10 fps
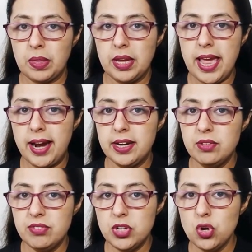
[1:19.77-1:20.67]
Adding
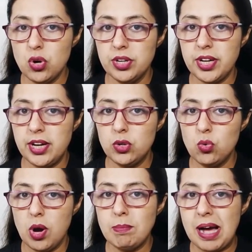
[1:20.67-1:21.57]
video content to
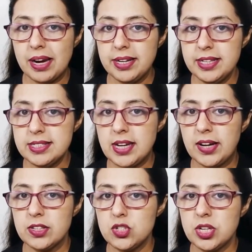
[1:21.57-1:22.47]
a marketing
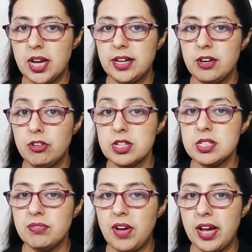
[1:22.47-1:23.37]
strategy can
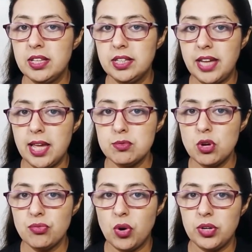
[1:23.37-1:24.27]
diversify the types
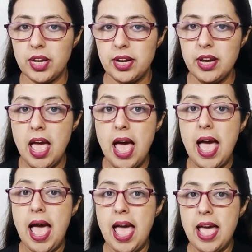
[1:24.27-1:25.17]
of content
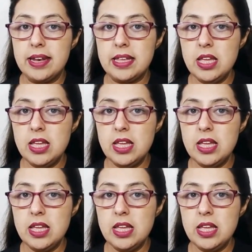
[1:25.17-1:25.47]
an